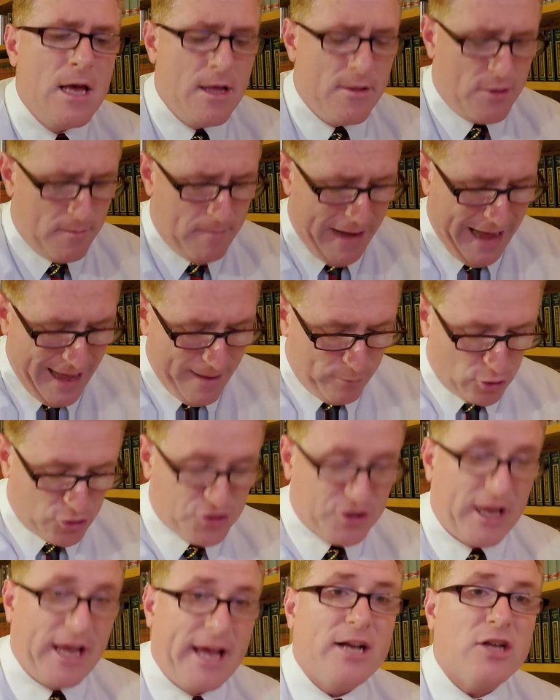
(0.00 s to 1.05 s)
The Bible
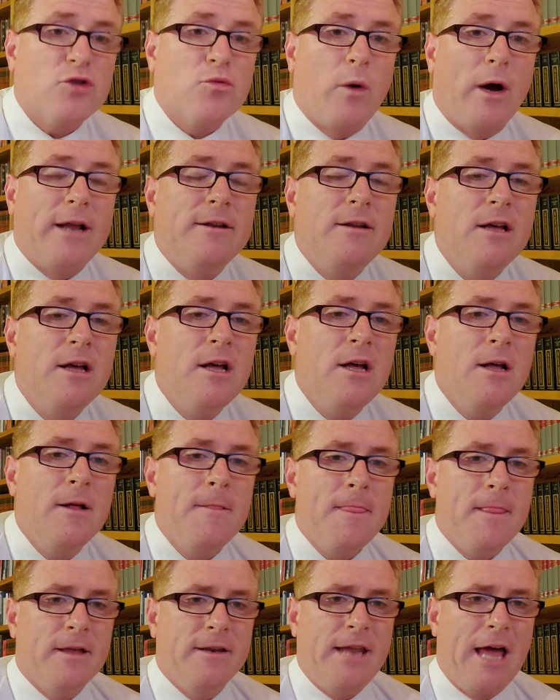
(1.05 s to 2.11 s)
says when
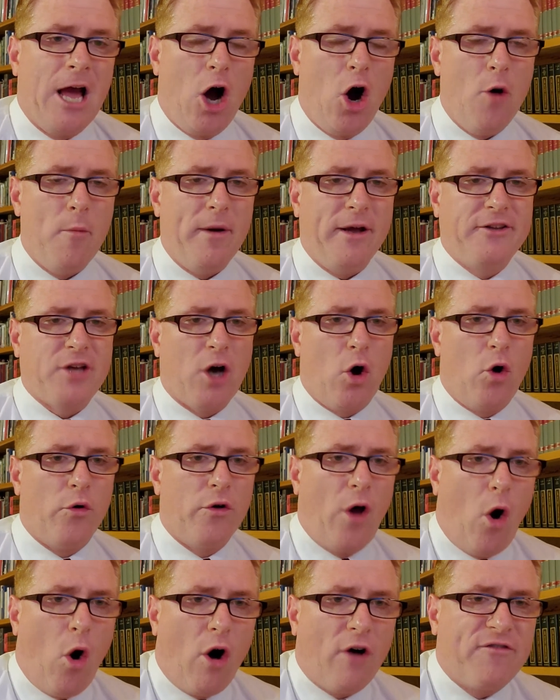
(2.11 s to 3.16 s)
Naomi told
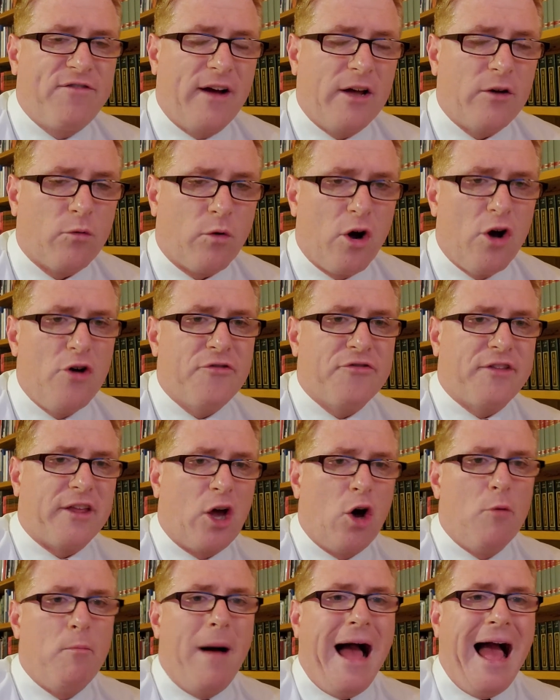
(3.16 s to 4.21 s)
Orpah and Ruth to
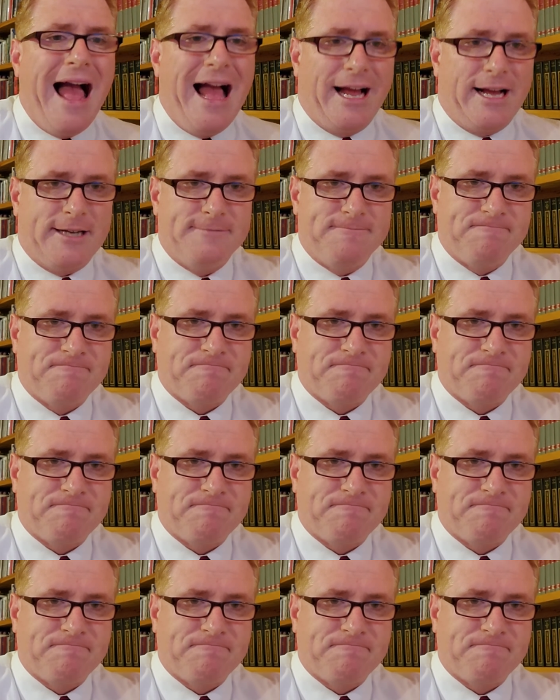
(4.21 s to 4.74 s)
go back,